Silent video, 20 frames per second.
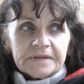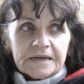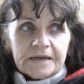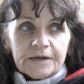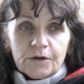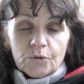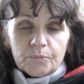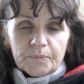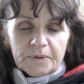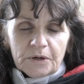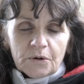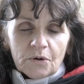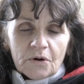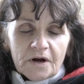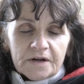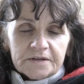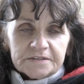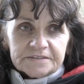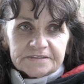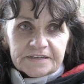He could be
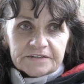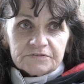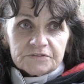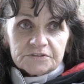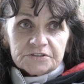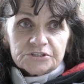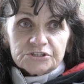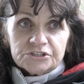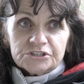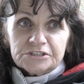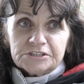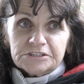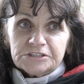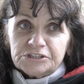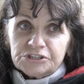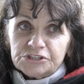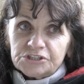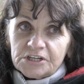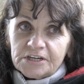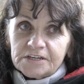quite devilish in
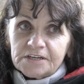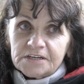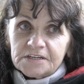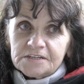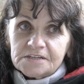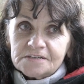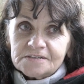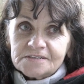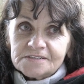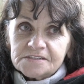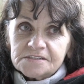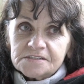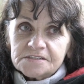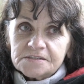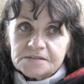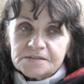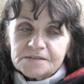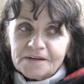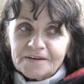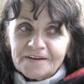his
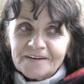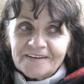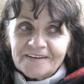cheekiness,